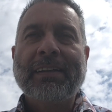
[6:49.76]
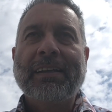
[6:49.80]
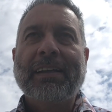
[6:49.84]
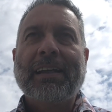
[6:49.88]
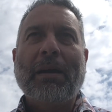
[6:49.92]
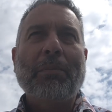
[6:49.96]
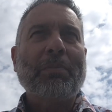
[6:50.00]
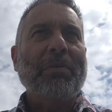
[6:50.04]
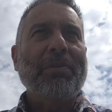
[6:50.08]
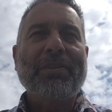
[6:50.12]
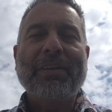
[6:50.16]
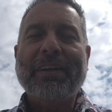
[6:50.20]

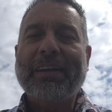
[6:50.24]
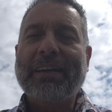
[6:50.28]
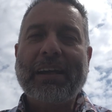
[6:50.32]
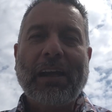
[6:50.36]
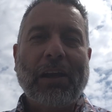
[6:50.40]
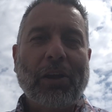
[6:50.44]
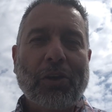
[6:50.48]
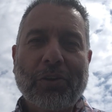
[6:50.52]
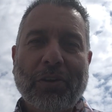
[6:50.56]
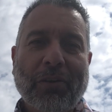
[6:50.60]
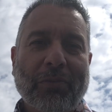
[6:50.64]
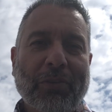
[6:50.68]
I've been thinking
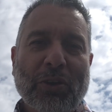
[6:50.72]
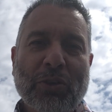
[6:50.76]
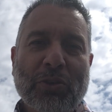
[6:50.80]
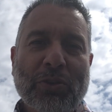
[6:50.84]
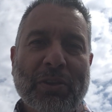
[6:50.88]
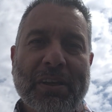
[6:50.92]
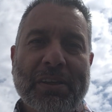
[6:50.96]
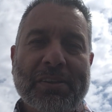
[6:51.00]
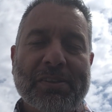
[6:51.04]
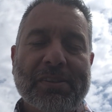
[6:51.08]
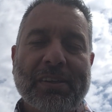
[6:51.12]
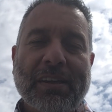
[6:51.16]
a lot about
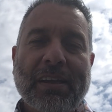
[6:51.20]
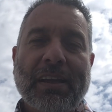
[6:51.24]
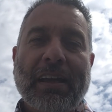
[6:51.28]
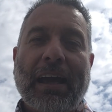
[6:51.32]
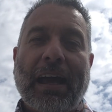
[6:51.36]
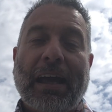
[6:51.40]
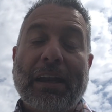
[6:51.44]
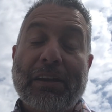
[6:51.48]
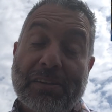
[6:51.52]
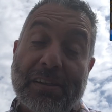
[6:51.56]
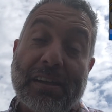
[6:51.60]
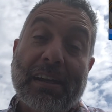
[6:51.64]
this,
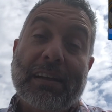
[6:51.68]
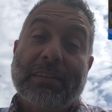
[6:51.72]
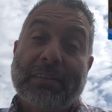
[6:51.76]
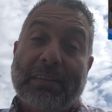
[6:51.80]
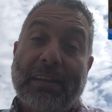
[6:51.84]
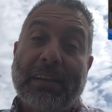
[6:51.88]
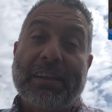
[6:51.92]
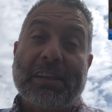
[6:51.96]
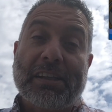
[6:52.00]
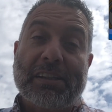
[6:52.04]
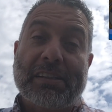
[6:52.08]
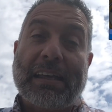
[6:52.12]
and
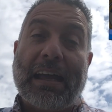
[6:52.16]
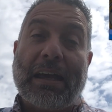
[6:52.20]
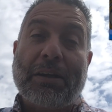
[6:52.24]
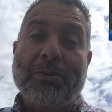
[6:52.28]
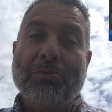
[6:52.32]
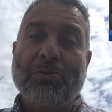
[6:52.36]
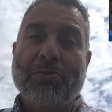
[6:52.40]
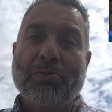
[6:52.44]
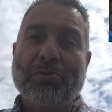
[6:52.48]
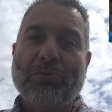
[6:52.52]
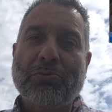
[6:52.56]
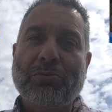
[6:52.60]
certainly it's
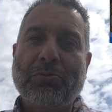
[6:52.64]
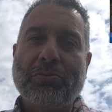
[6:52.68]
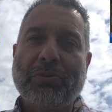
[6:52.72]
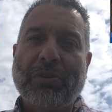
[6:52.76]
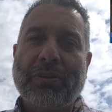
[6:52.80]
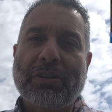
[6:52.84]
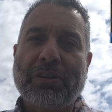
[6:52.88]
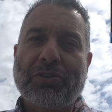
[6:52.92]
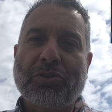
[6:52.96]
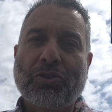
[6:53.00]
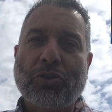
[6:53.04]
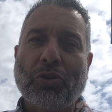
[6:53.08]
down to
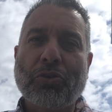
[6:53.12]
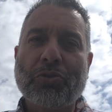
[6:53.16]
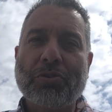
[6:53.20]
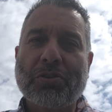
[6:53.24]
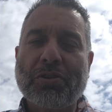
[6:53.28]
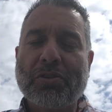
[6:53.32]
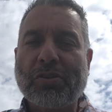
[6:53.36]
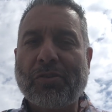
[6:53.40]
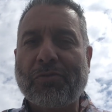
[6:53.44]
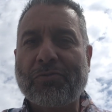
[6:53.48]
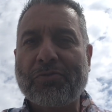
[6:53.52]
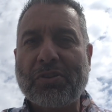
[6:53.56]
the
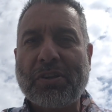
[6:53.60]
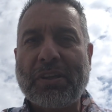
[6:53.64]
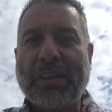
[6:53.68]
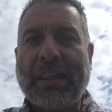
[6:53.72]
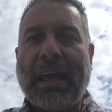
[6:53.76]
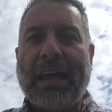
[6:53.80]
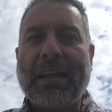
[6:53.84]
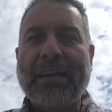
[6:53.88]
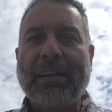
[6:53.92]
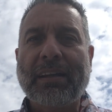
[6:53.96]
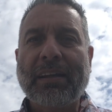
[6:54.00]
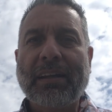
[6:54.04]
choices of
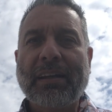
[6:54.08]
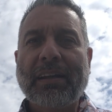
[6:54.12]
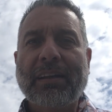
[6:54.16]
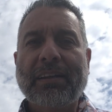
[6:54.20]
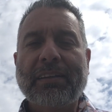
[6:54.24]
Zidane.